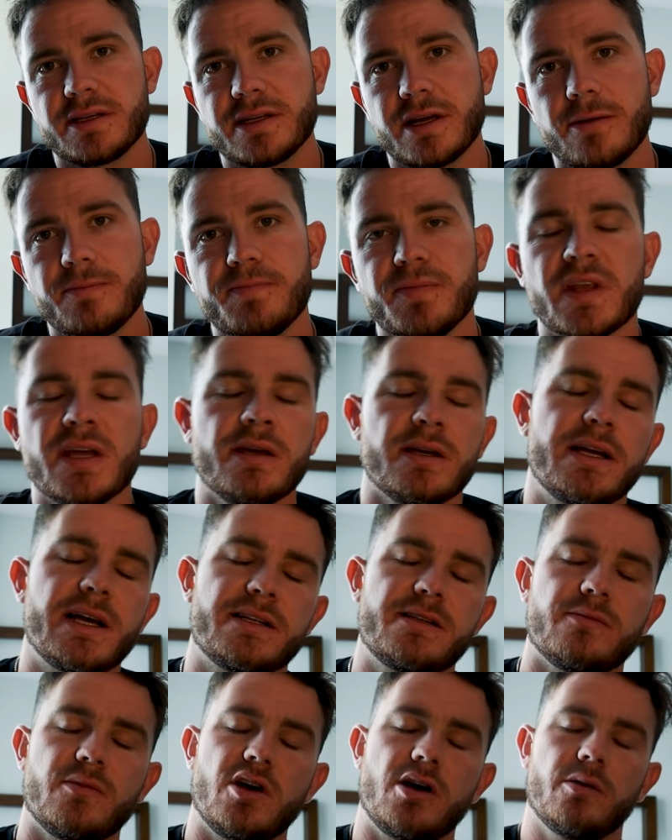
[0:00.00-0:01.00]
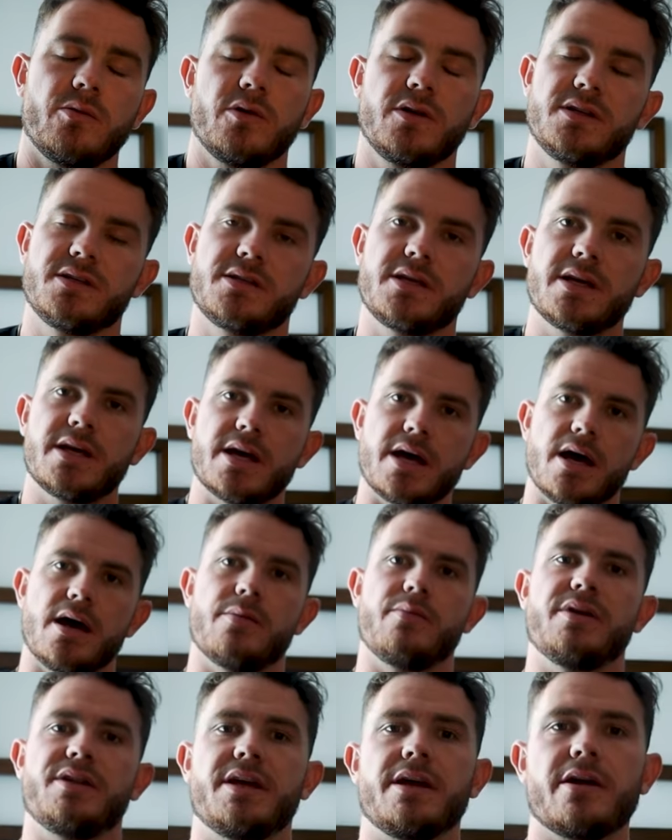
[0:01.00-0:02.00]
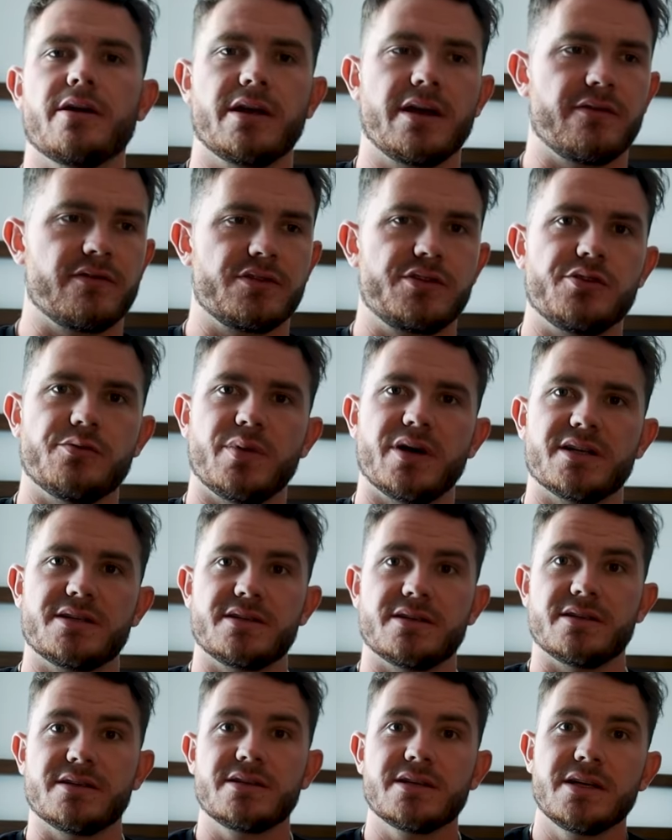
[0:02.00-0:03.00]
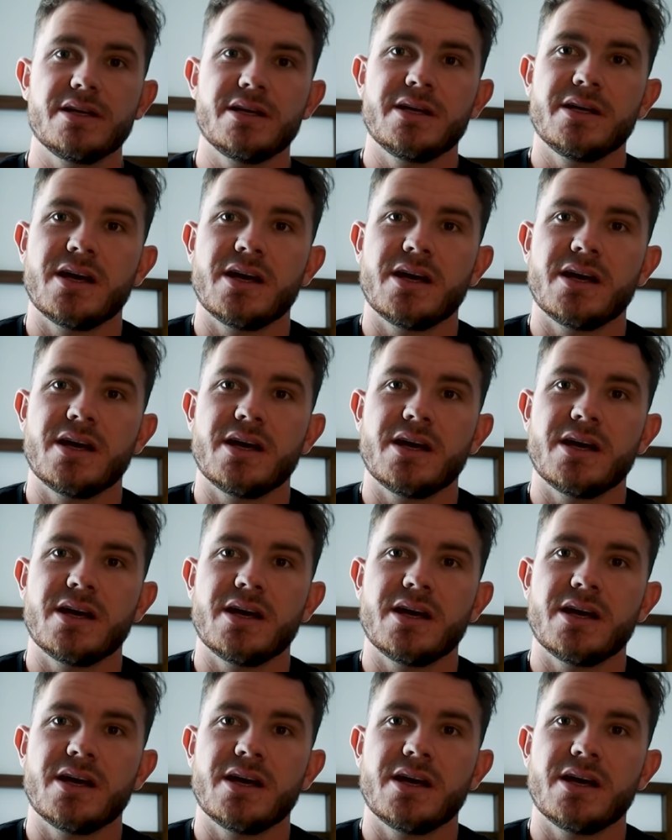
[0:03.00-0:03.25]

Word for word: So got some long ones, uh, but they are given two buses.